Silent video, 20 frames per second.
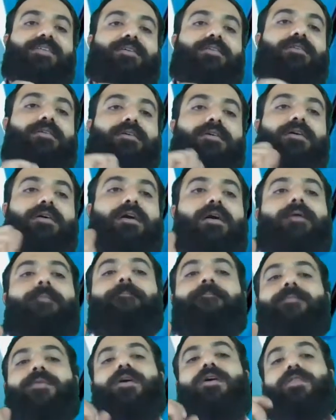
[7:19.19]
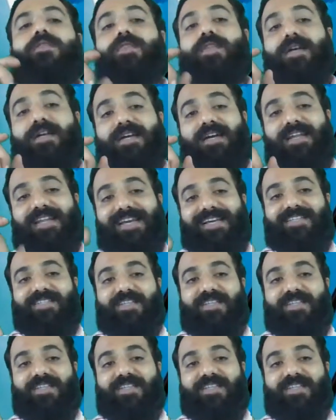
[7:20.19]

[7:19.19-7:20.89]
the correction is